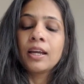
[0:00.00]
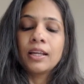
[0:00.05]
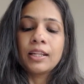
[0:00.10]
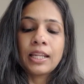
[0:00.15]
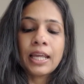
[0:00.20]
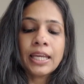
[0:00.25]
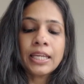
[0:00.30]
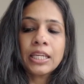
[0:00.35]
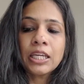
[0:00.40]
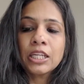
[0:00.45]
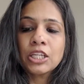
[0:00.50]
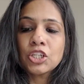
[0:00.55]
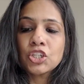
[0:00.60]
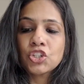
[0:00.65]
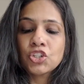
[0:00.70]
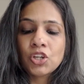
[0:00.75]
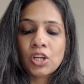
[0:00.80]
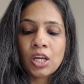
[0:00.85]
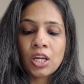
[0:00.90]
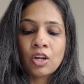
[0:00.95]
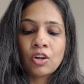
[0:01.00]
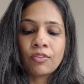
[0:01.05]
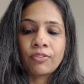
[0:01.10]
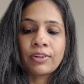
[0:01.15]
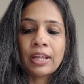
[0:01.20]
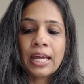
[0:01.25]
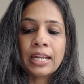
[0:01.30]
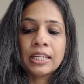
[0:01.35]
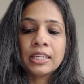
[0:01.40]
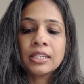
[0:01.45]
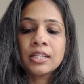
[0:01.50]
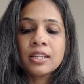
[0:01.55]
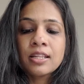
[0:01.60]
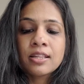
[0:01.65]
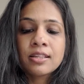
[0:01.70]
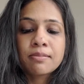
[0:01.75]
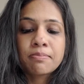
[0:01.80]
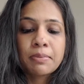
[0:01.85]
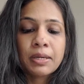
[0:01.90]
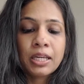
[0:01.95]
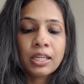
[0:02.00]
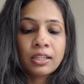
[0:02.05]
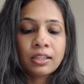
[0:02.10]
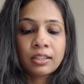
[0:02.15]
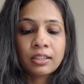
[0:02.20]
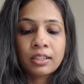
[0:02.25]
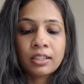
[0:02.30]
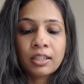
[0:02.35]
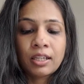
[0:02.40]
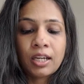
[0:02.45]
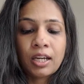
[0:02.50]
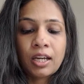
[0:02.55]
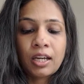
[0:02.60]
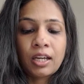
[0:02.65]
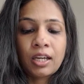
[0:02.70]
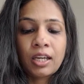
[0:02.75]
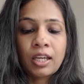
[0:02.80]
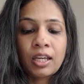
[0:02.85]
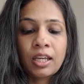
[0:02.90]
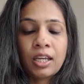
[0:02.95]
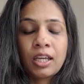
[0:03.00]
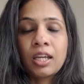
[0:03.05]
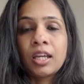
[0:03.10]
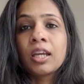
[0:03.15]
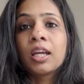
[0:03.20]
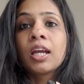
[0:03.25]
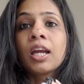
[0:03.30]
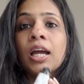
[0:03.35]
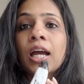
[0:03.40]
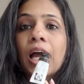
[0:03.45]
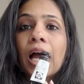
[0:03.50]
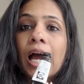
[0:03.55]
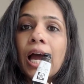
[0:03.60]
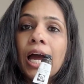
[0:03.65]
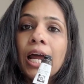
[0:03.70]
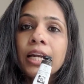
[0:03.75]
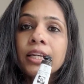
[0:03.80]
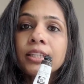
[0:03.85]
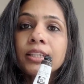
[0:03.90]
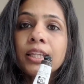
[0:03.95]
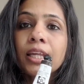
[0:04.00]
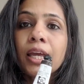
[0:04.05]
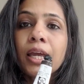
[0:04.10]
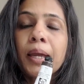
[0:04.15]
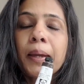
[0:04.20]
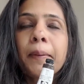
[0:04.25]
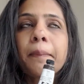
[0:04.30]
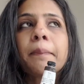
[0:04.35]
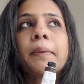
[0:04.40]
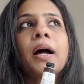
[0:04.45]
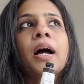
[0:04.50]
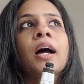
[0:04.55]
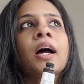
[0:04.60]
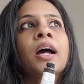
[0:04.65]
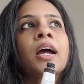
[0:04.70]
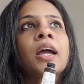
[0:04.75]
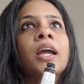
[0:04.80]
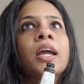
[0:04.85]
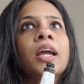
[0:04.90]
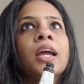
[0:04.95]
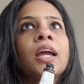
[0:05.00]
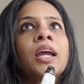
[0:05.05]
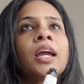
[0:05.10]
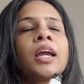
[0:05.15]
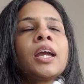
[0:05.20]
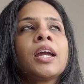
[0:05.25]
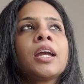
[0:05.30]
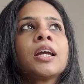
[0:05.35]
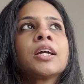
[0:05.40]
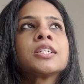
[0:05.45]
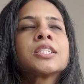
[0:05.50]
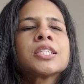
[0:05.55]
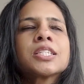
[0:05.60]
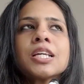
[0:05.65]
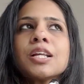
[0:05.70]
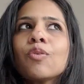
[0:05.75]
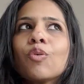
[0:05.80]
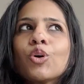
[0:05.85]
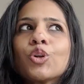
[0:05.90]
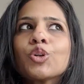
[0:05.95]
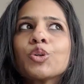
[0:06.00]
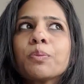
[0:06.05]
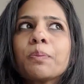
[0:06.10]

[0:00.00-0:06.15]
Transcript: like any shade of Daniel and Smith, I add them. I still want to